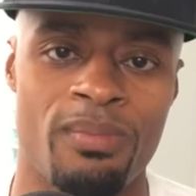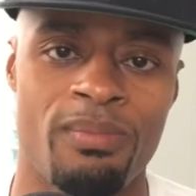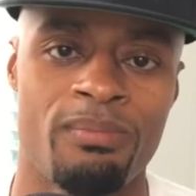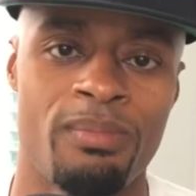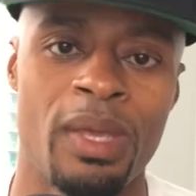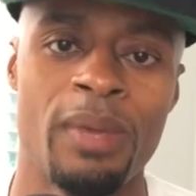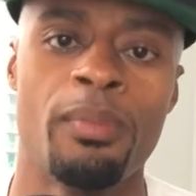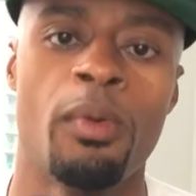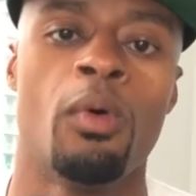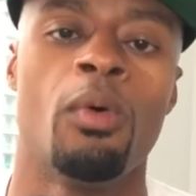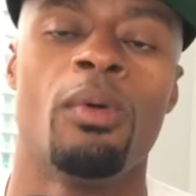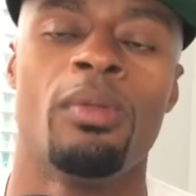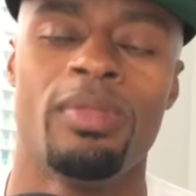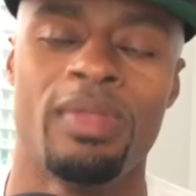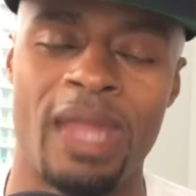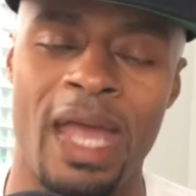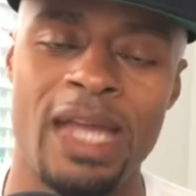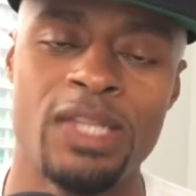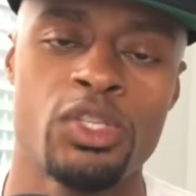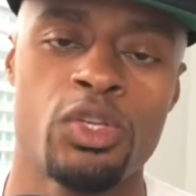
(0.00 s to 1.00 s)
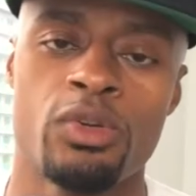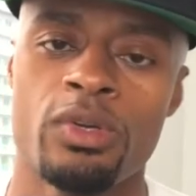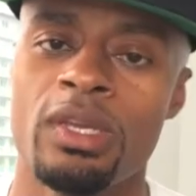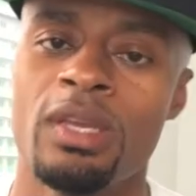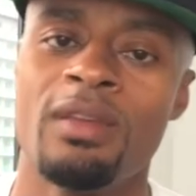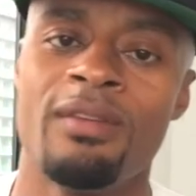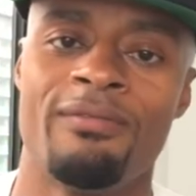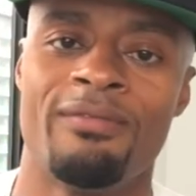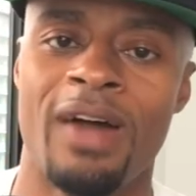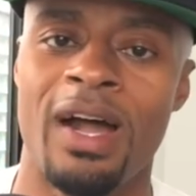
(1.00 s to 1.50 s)
People
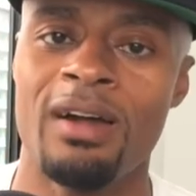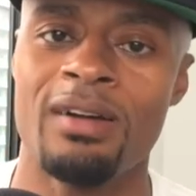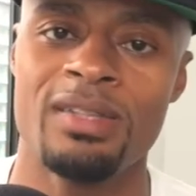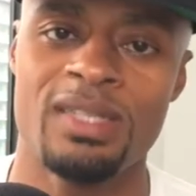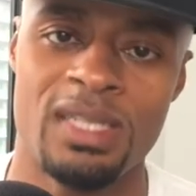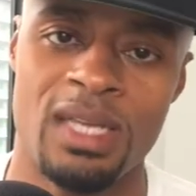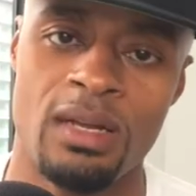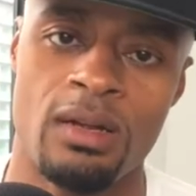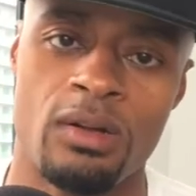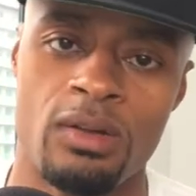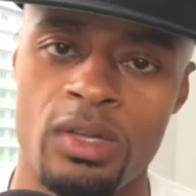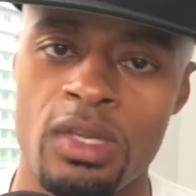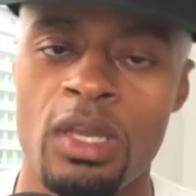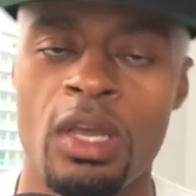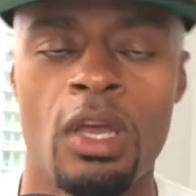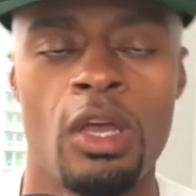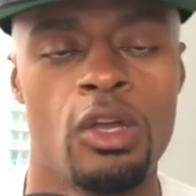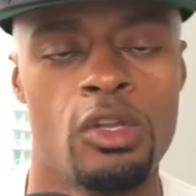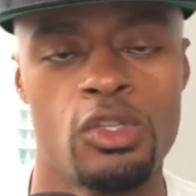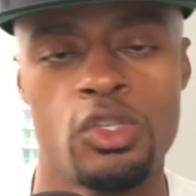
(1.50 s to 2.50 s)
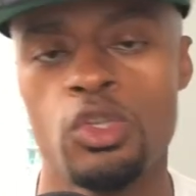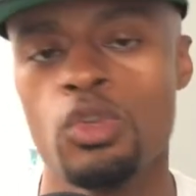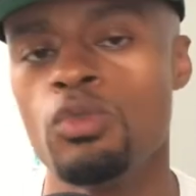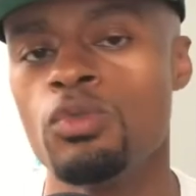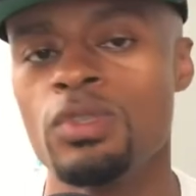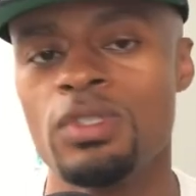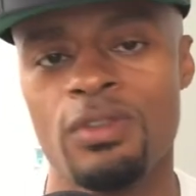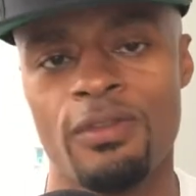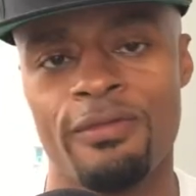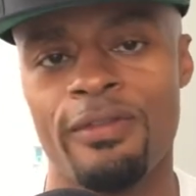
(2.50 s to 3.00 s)
naturally, voluntarily
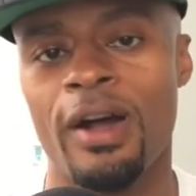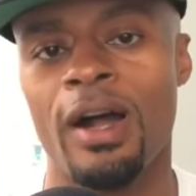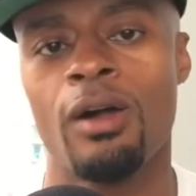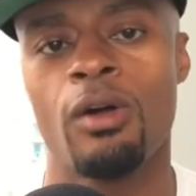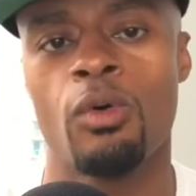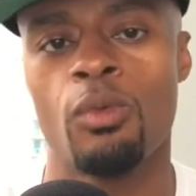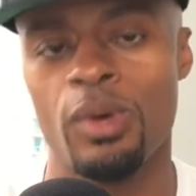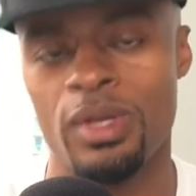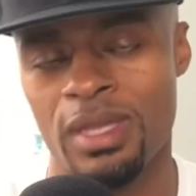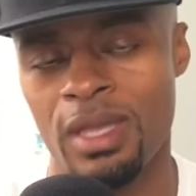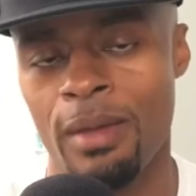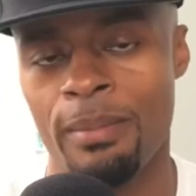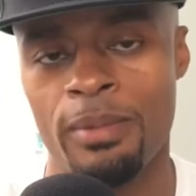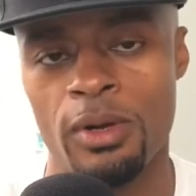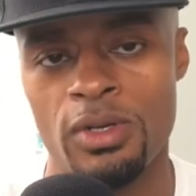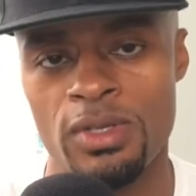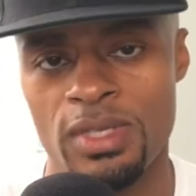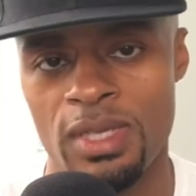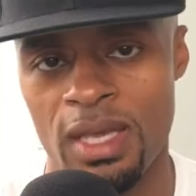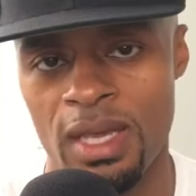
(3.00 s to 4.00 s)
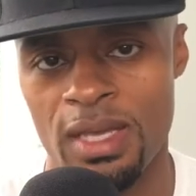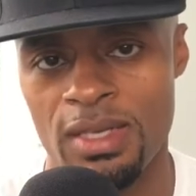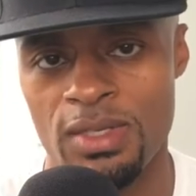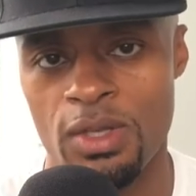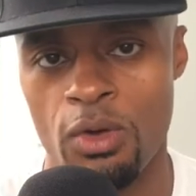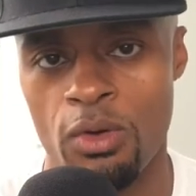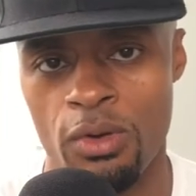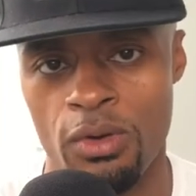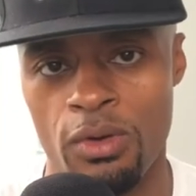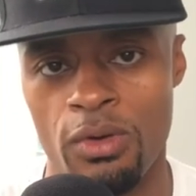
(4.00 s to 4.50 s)
choose to follow what that person has
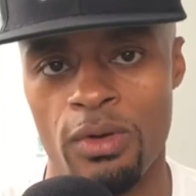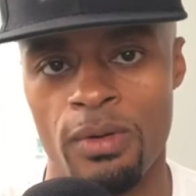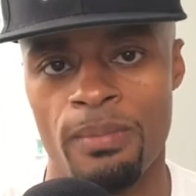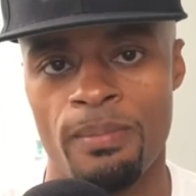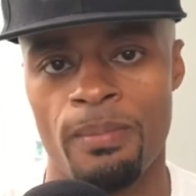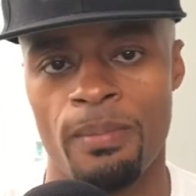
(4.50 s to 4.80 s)
going on.